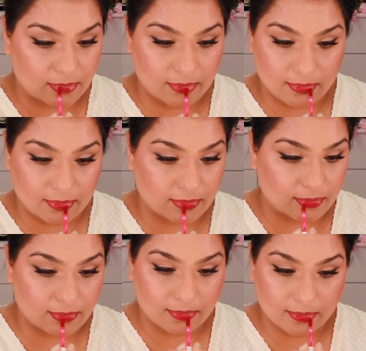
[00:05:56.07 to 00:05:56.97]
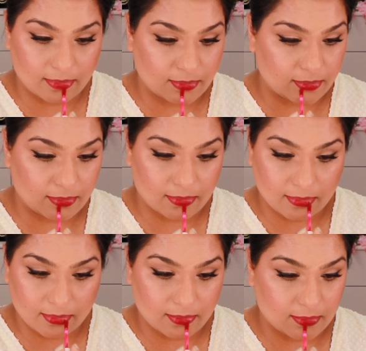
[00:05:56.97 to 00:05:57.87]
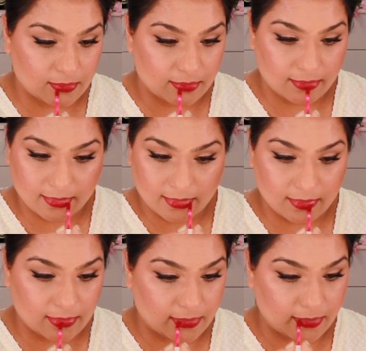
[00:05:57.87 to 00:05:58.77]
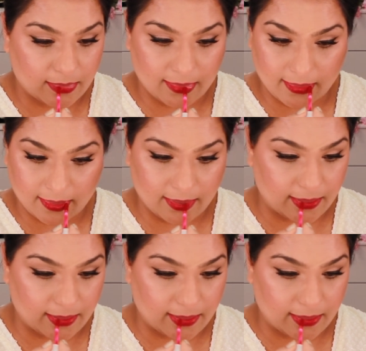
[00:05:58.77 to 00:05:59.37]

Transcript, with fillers: And then to fill in my lips, I'm going to take this liquid lipstick from Dose of